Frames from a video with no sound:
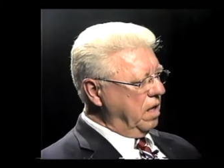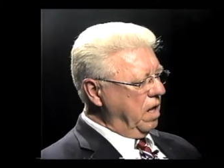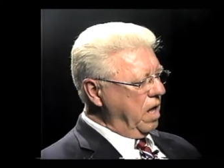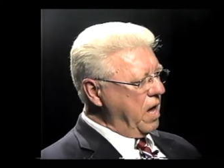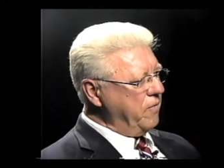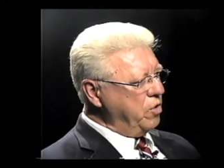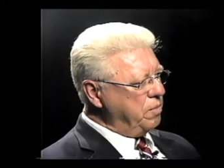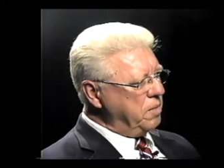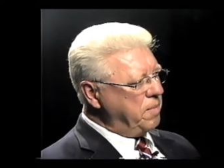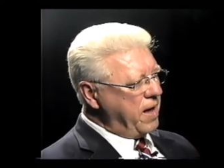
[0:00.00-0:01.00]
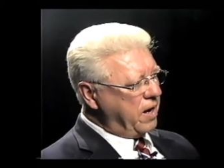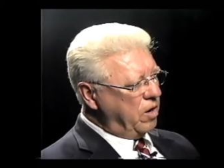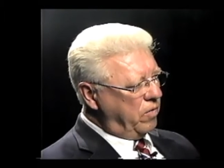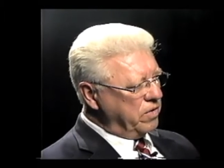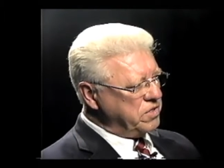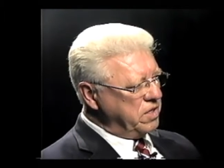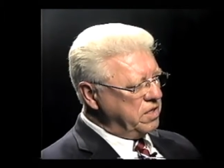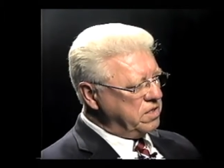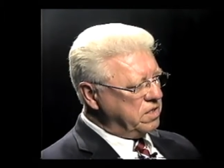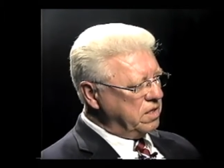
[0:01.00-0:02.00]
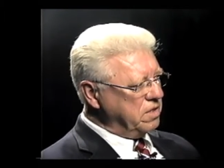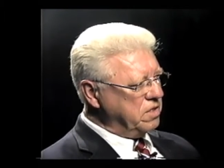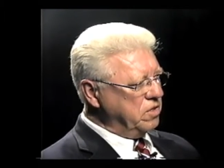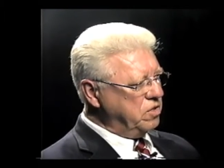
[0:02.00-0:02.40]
Have you been back overseas since